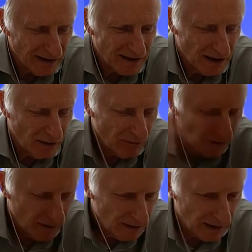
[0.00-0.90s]
So,
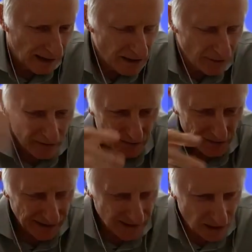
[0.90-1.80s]
I know there are
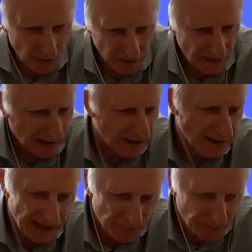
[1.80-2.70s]
things going. That I can
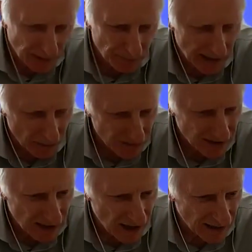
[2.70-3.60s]
hear people
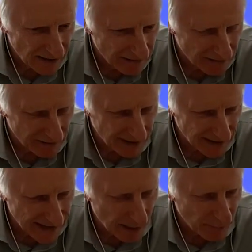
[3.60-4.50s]
outside. There are
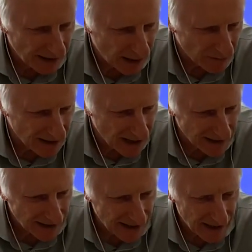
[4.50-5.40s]
things happening
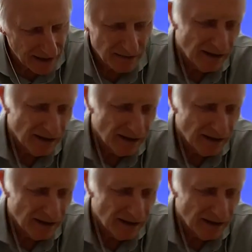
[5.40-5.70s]
outside here.